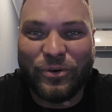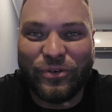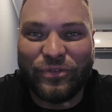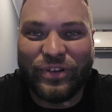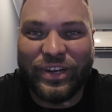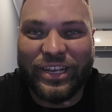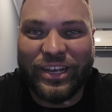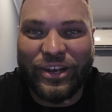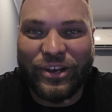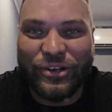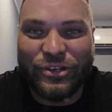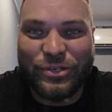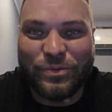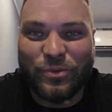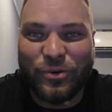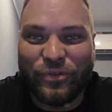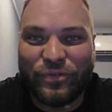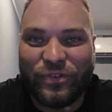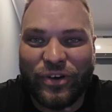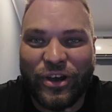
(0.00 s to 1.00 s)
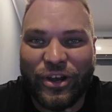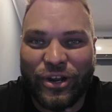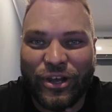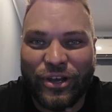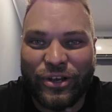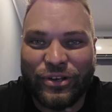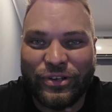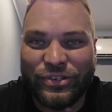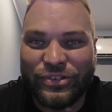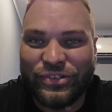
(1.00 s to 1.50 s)
more videos, more
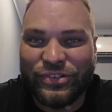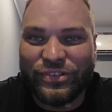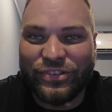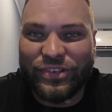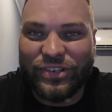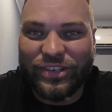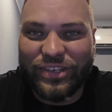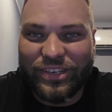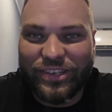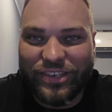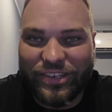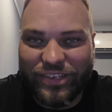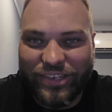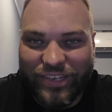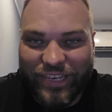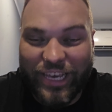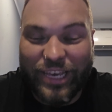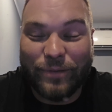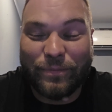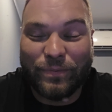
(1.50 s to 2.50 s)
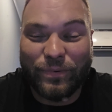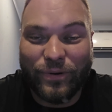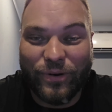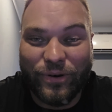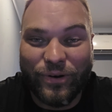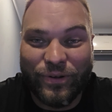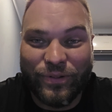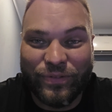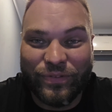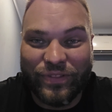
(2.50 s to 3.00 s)
photos. Keep
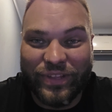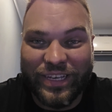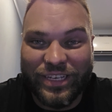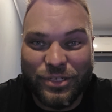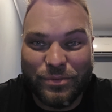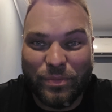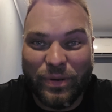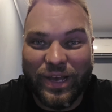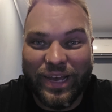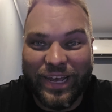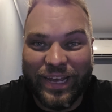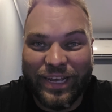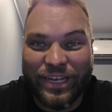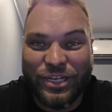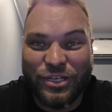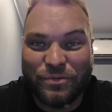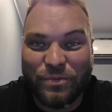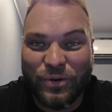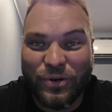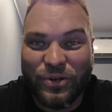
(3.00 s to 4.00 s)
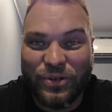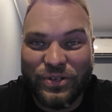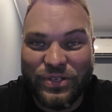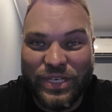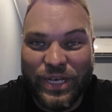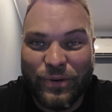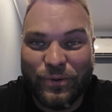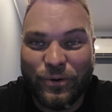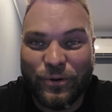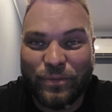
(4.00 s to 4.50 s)
on this page because
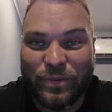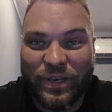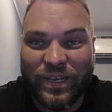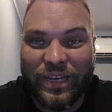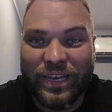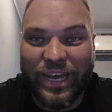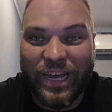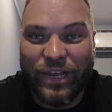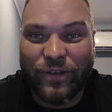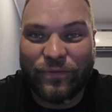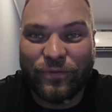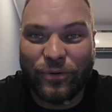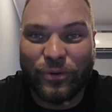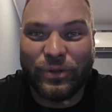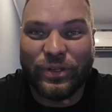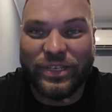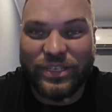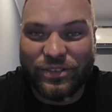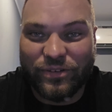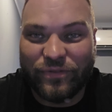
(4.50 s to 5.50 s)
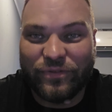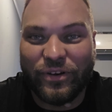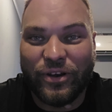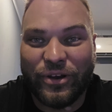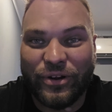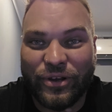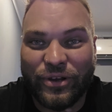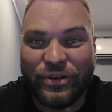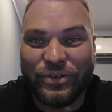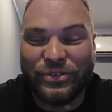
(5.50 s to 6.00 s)
there will be a full list of
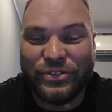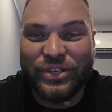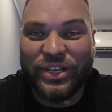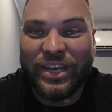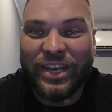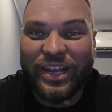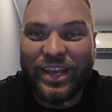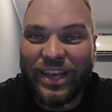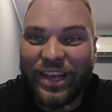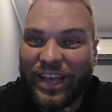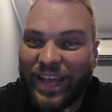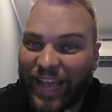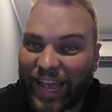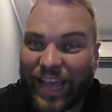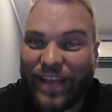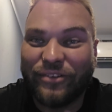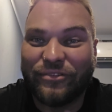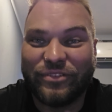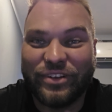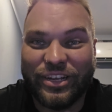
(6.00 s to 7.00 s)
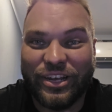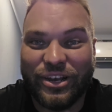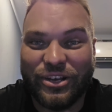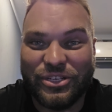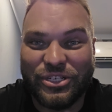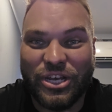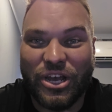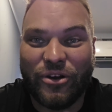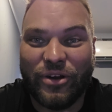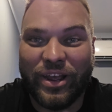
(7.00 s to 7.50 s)
photos and
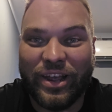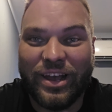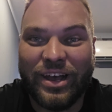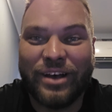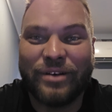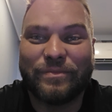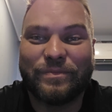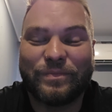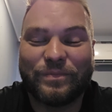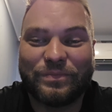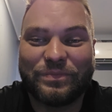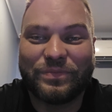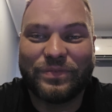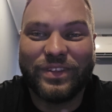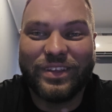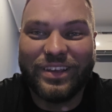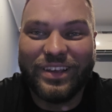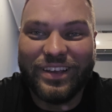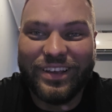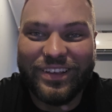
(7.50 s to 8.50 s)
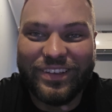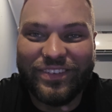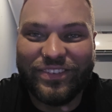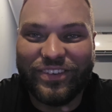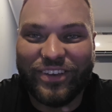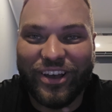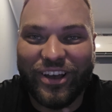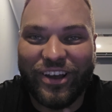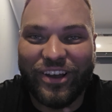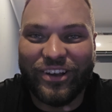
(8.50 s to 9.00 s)
videos going up.
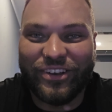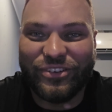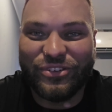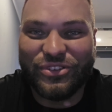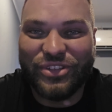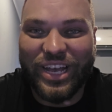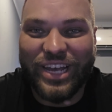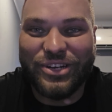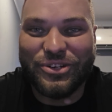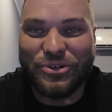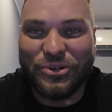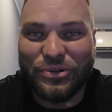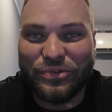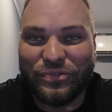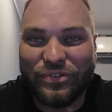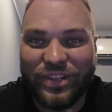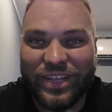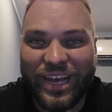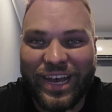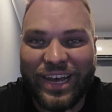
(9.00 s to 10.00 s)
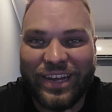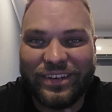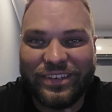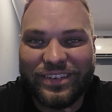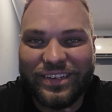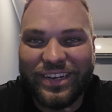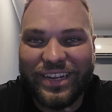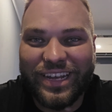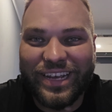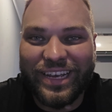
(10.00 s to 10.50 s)
So stay tuned for that.
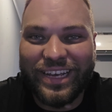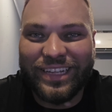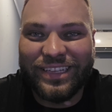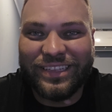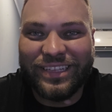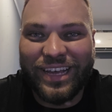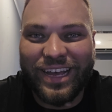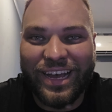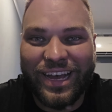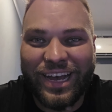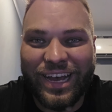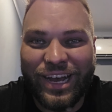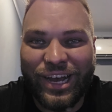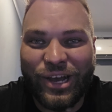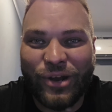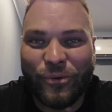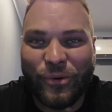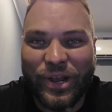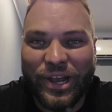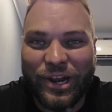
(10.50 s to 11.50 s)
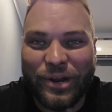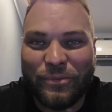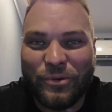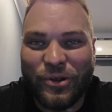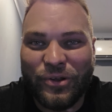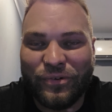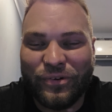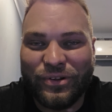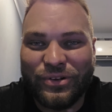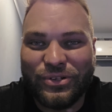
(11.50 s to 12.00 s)
And we're going to
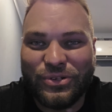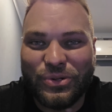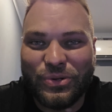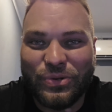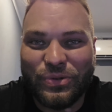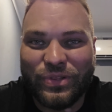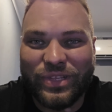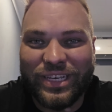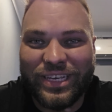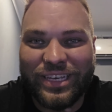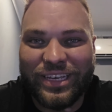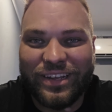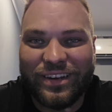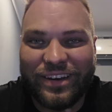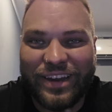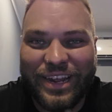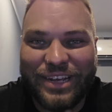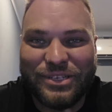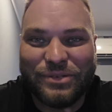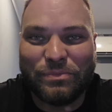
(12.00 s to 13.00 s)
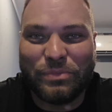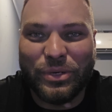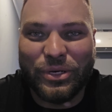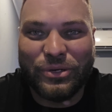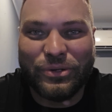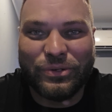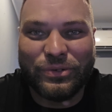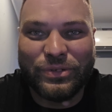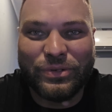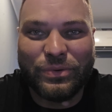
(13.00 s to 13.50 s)
move on to the next
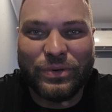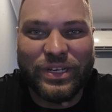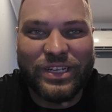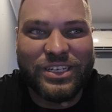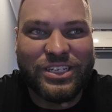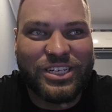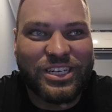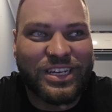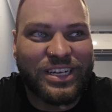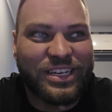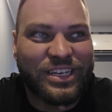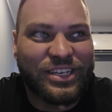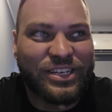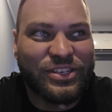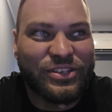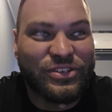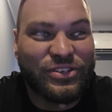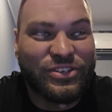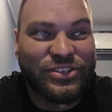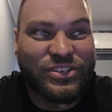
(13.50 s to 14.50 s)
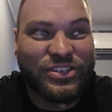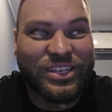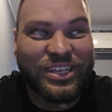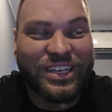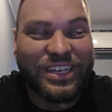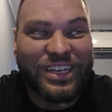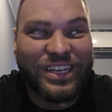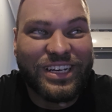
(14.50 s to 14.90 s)
build, which is...